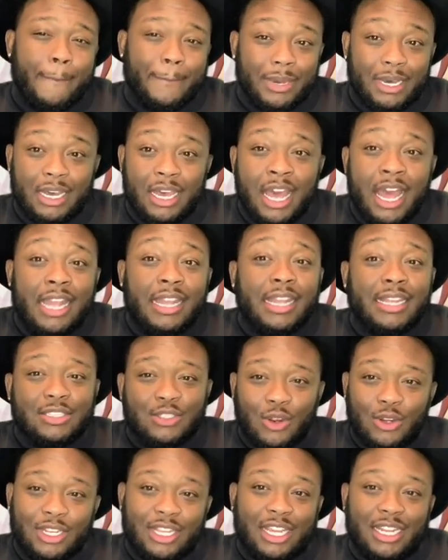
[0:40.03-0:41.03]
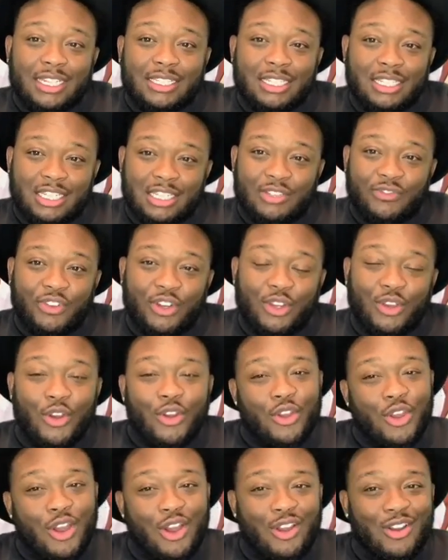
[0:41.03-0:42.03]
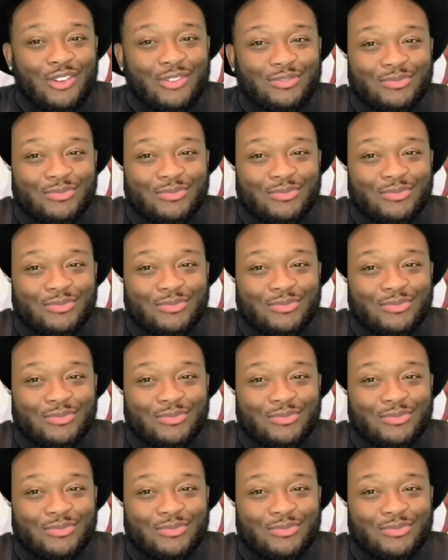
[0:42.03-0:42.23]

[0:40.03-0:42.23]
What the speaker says: But let's go and get into this video, y'all.